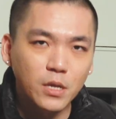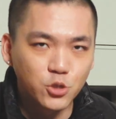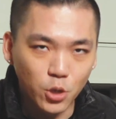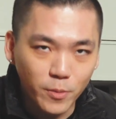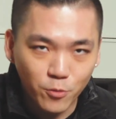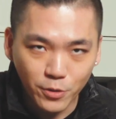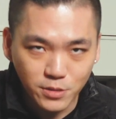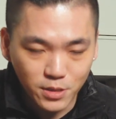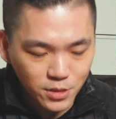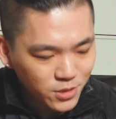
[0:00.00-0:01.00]
German
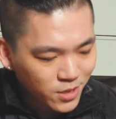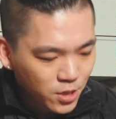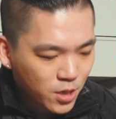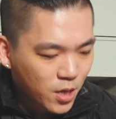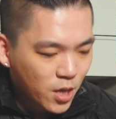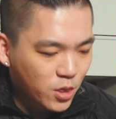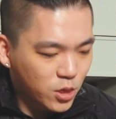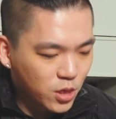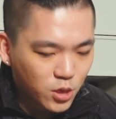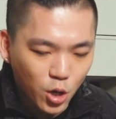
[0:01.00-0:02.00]
Rieslings,
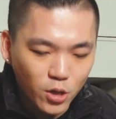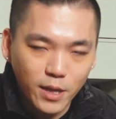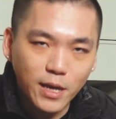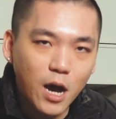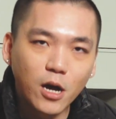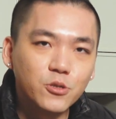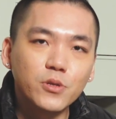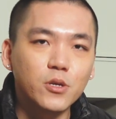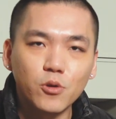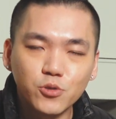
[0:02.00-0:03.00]
there are like
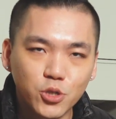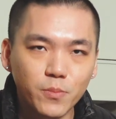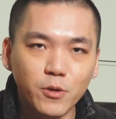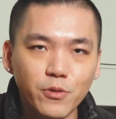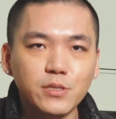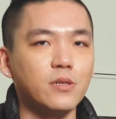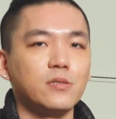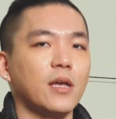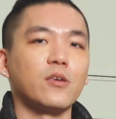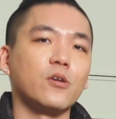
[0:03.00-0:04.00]
100-year-old German Rieslings
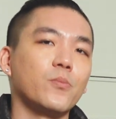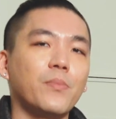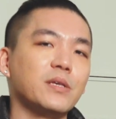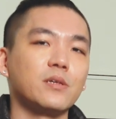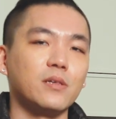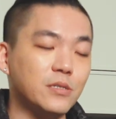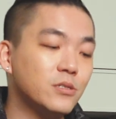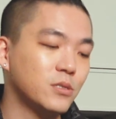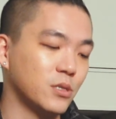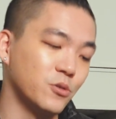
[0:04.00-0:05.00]
that you could basically
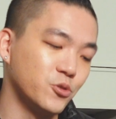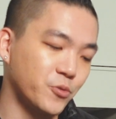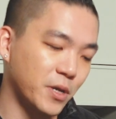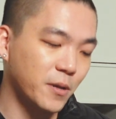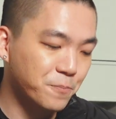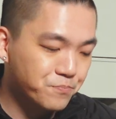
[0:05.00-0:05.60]
still drink.